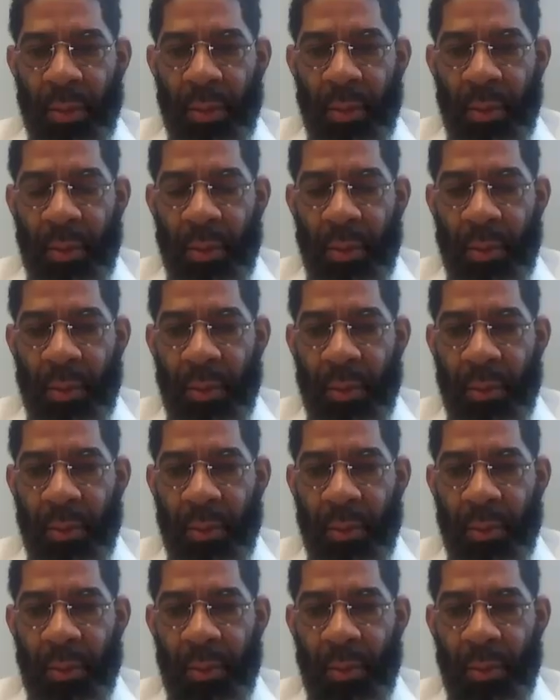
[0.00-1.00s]

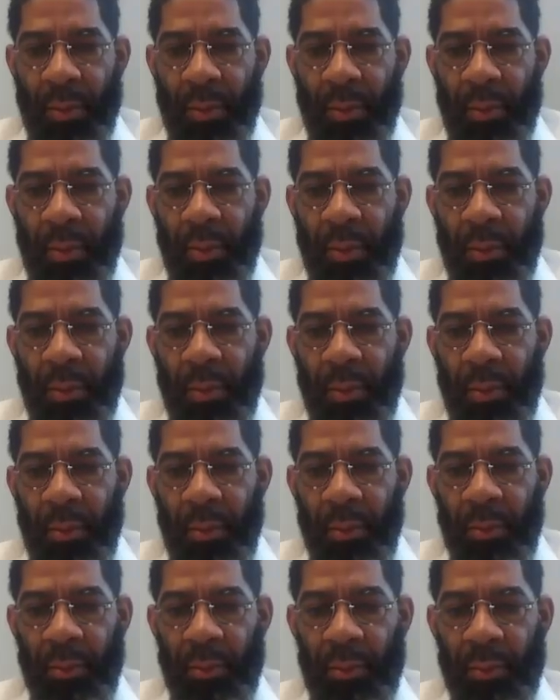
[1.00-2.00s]

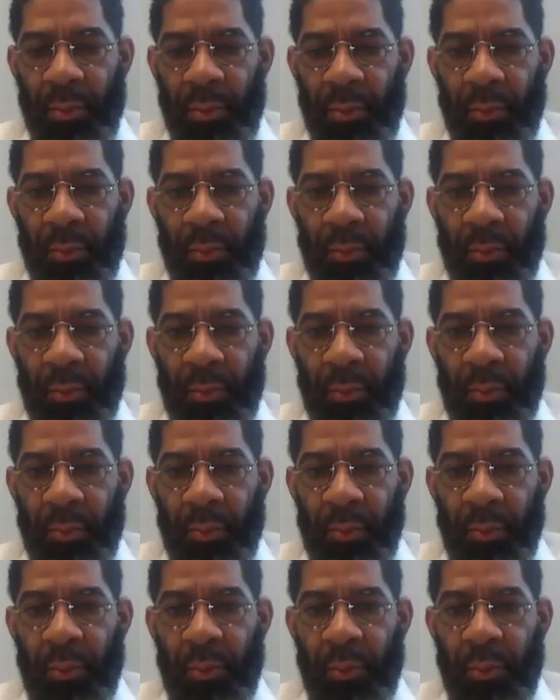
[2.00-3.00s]

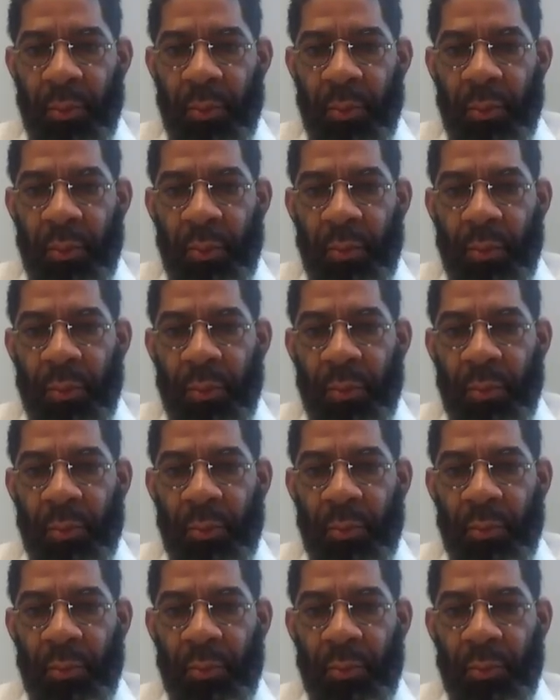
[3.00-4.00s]

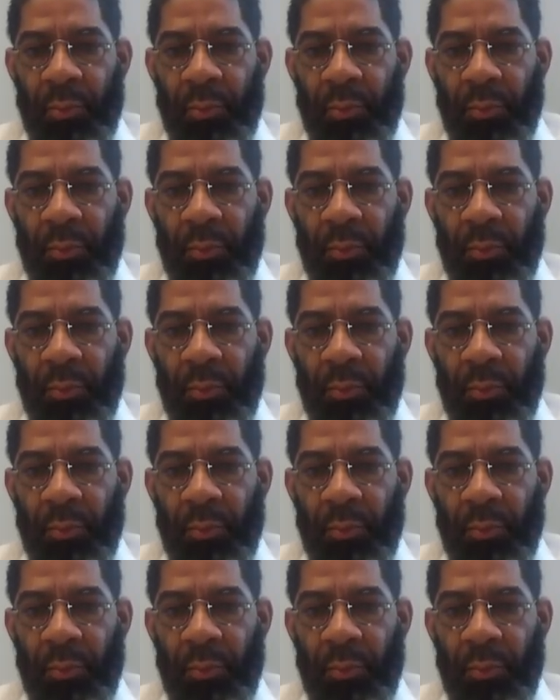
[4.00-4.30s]
[no speech]